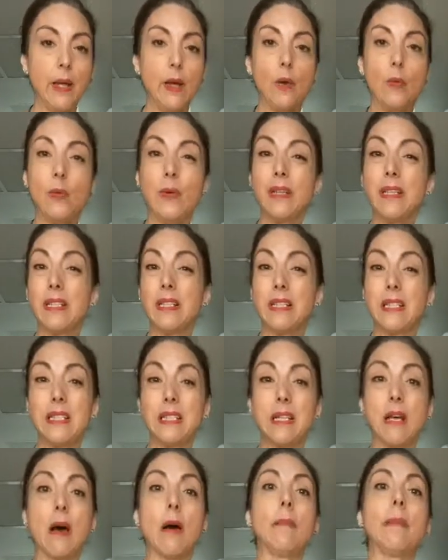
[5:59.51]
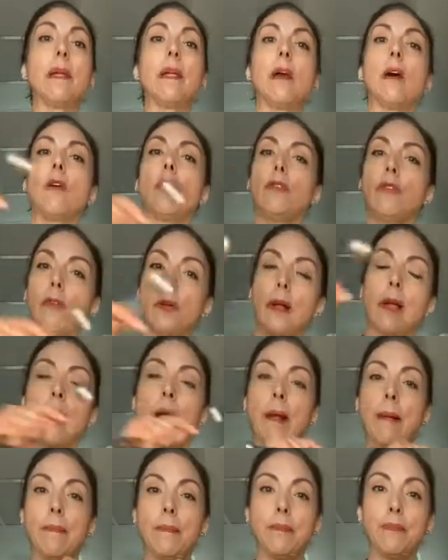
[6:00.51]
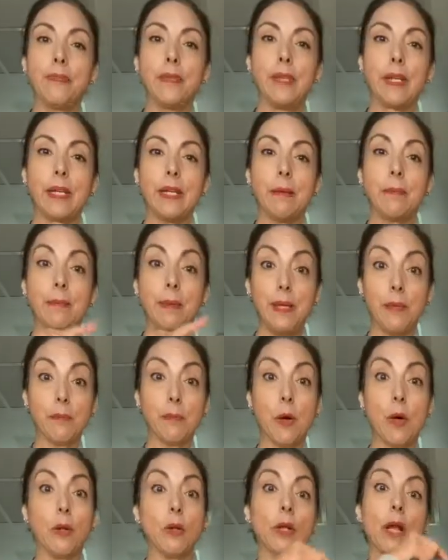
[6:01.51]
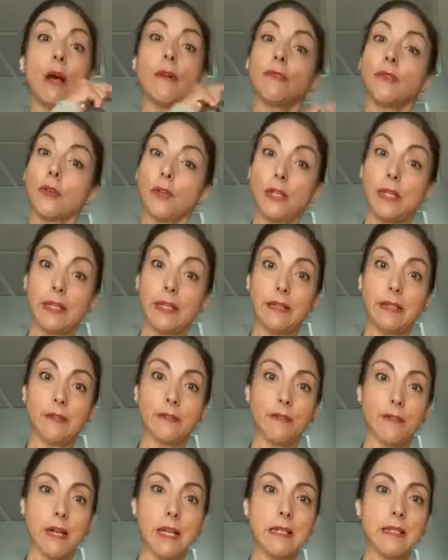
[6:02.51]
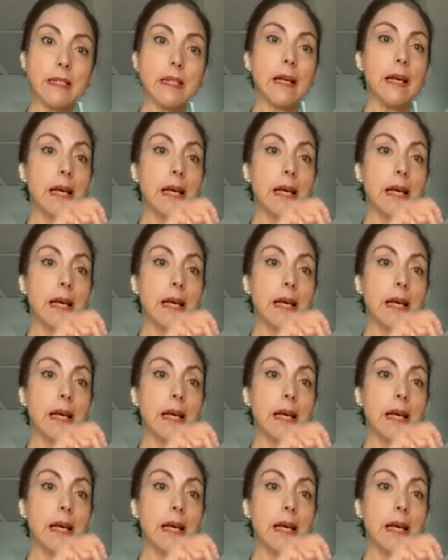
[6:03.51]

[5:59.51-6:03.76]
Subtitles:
When this is coming off the big bowl, I've got it freezer.